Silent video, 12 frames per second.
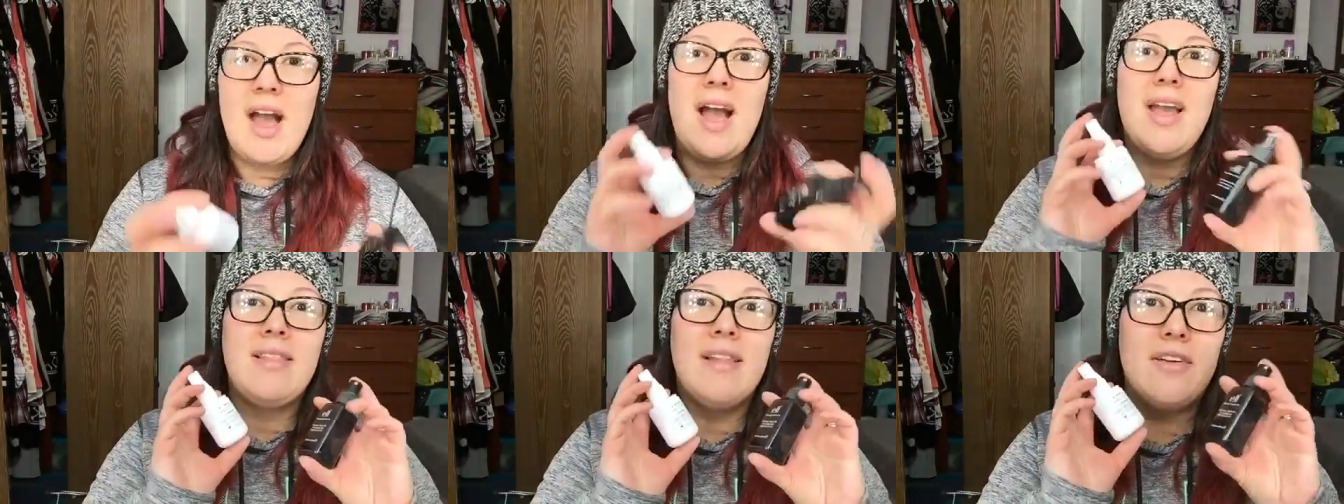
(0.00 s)

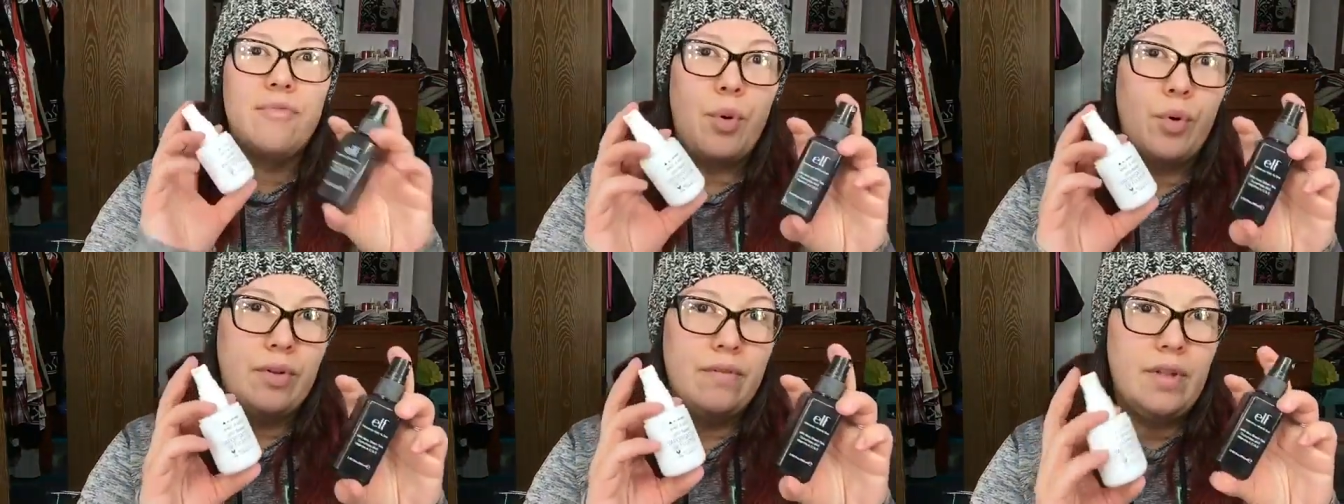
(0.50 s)
I love
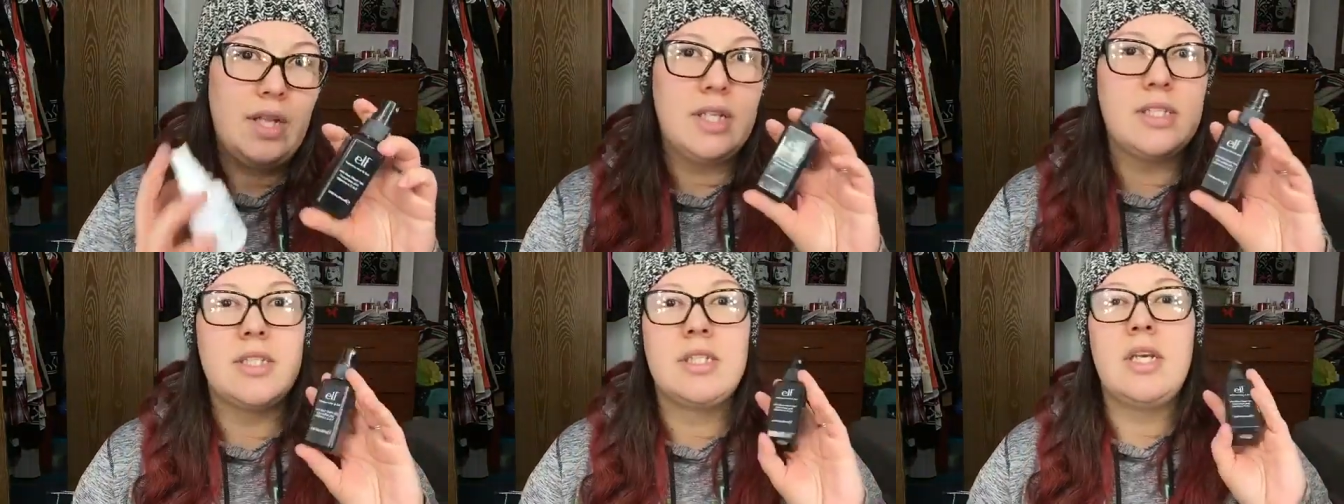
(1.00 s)
both of
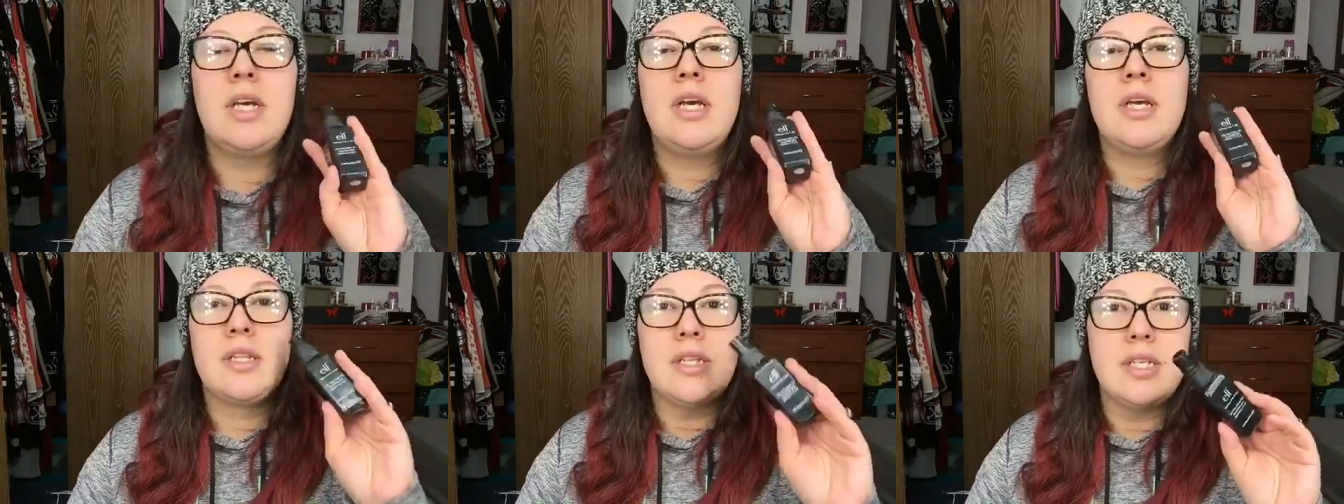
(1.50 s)
these.
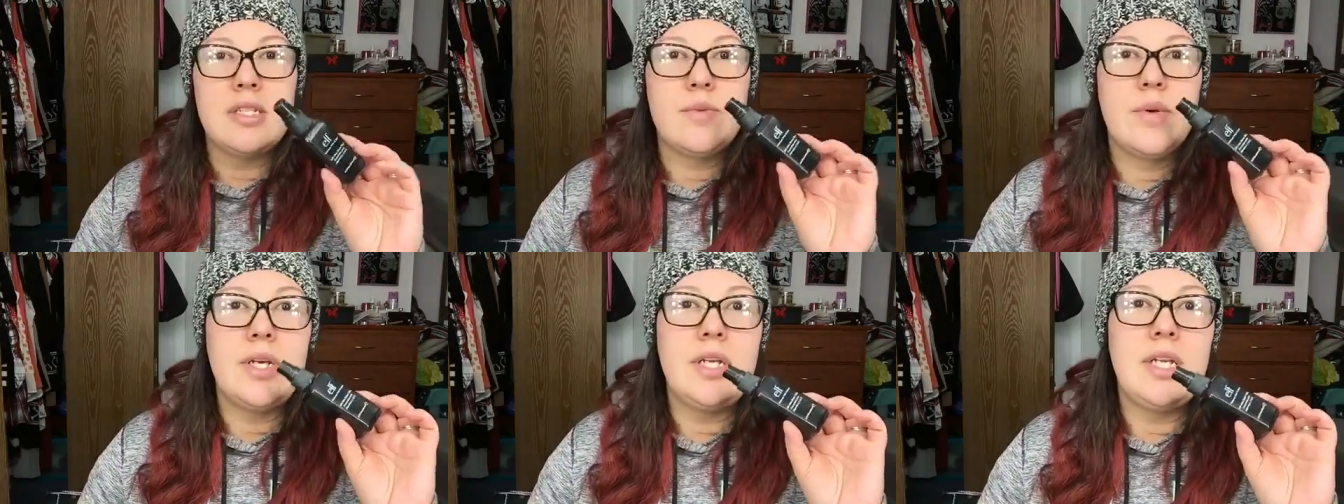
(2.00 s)
This
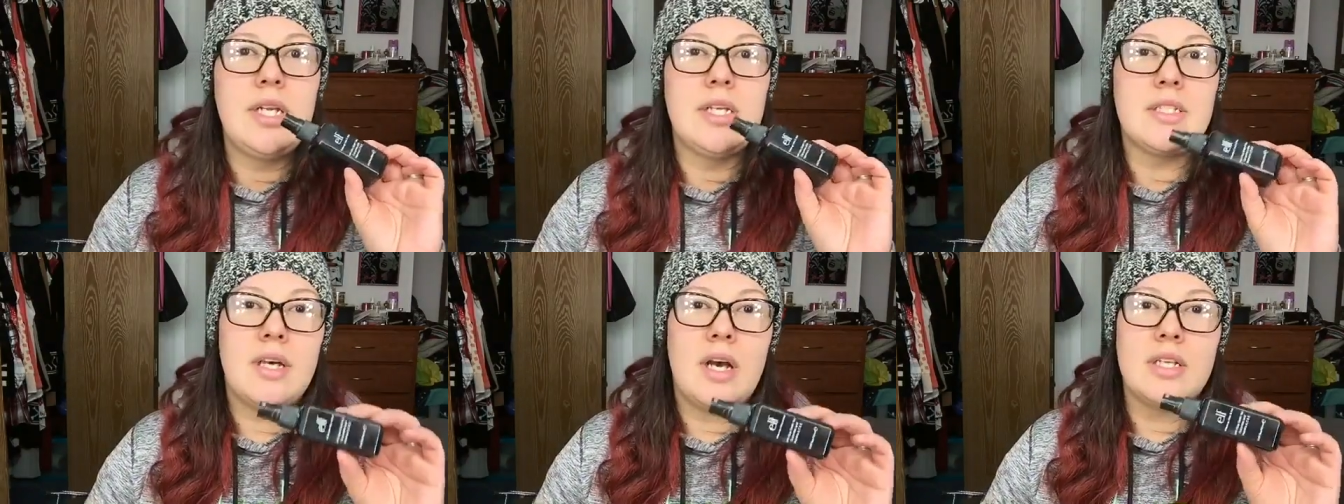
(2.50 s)
one
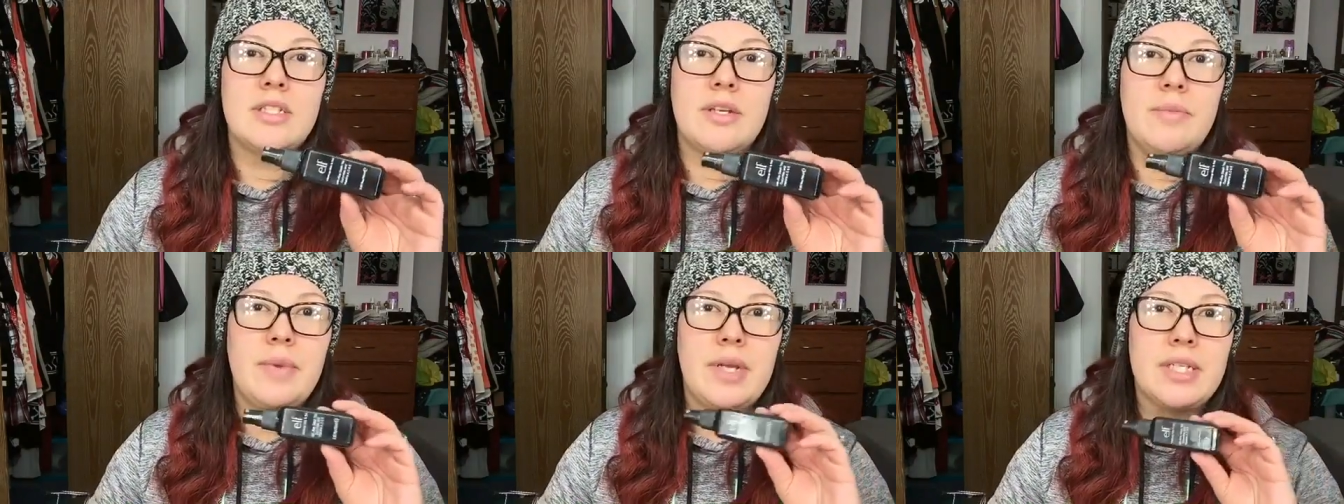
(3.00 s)
is
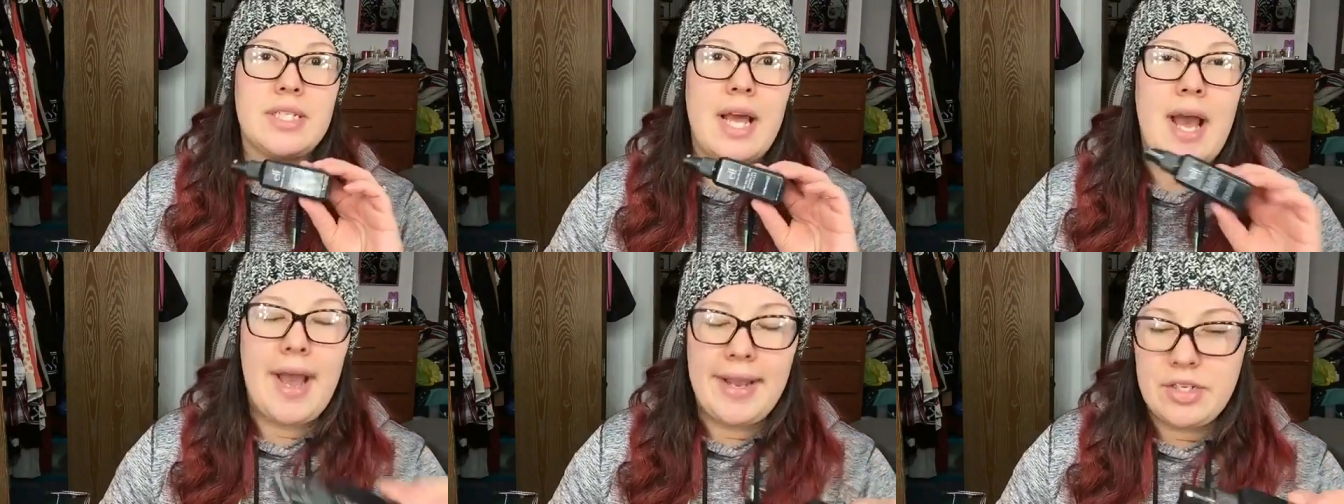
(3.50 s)
awesome because it
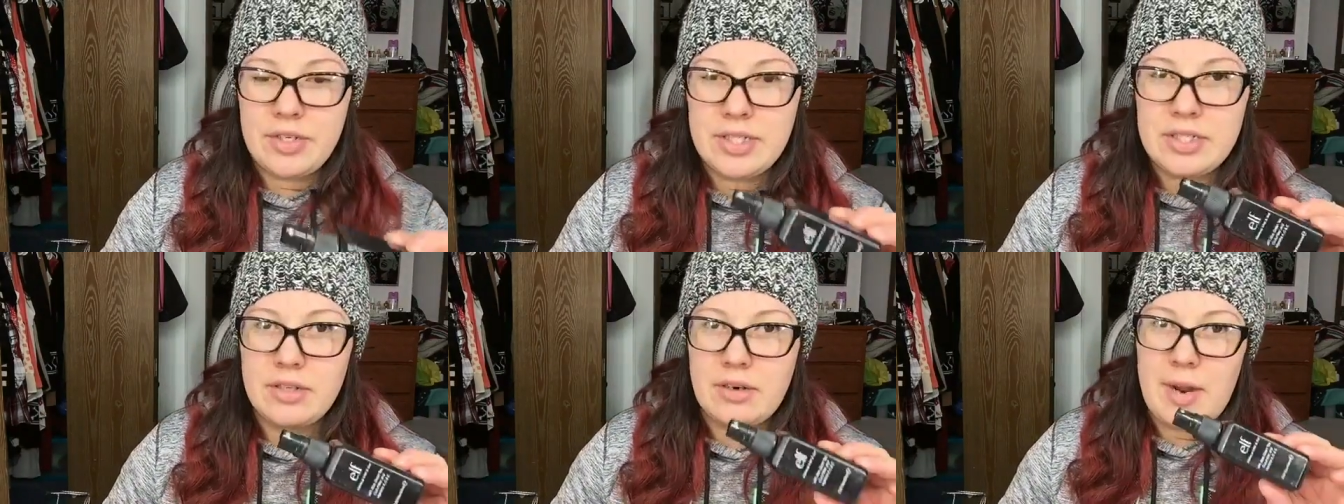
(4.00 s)

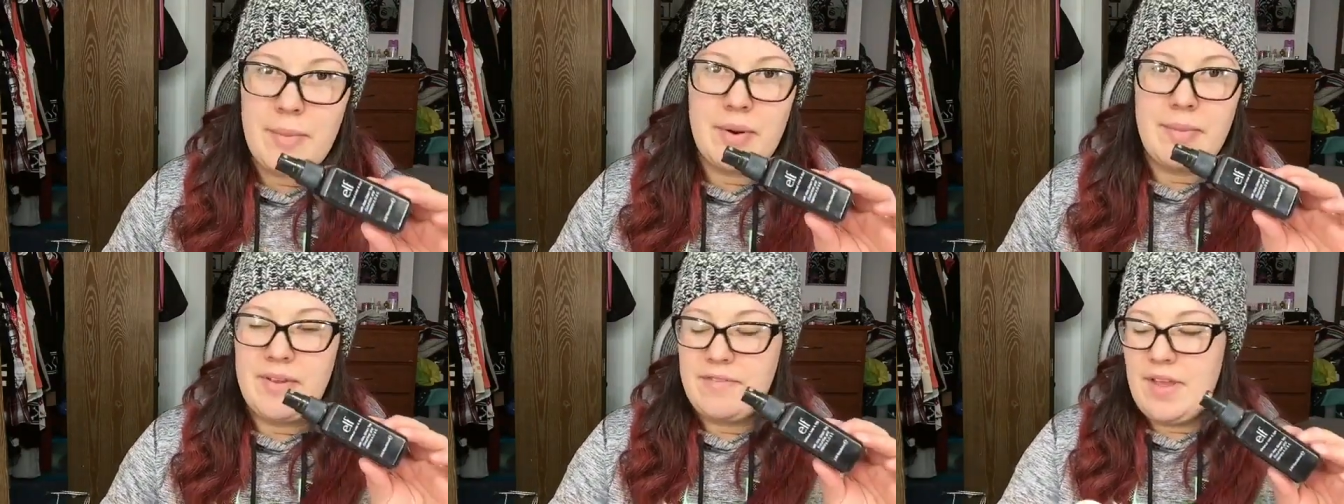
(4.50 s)
hydrates the crap out
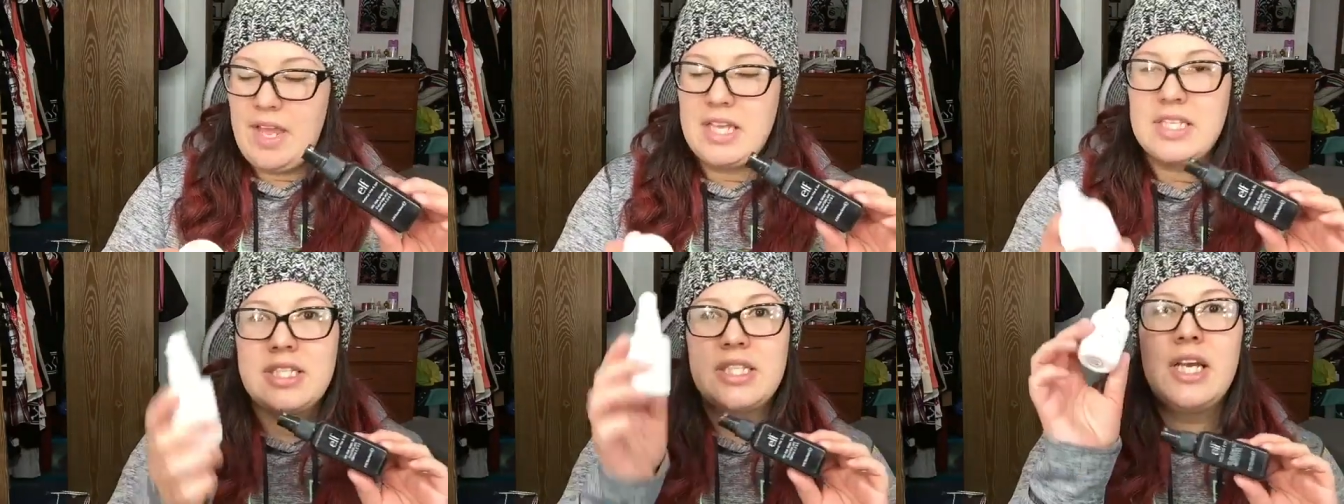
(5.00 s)
of my
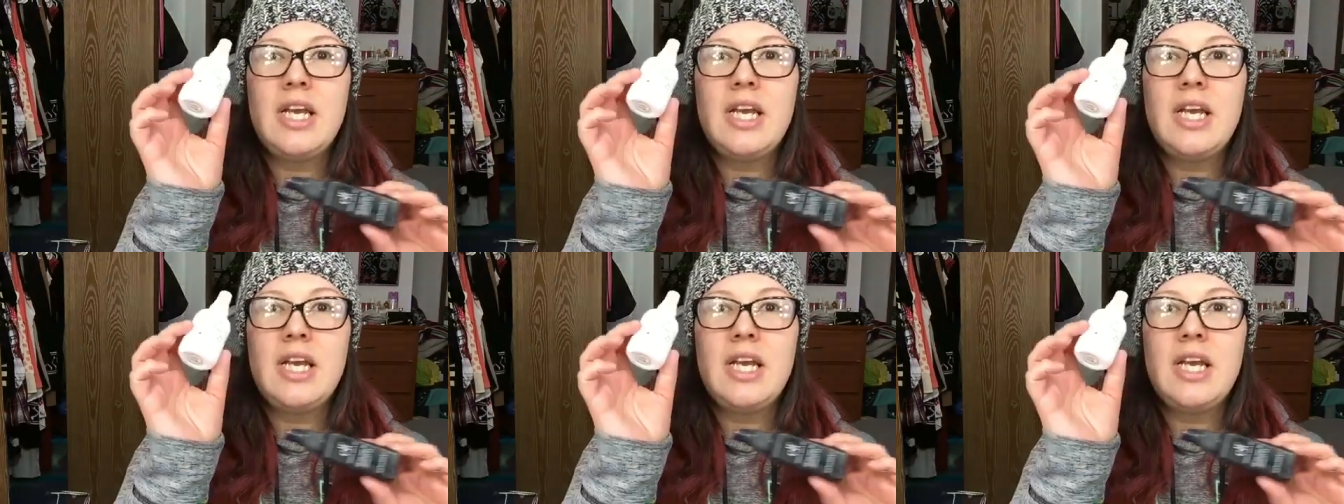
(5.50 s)
face.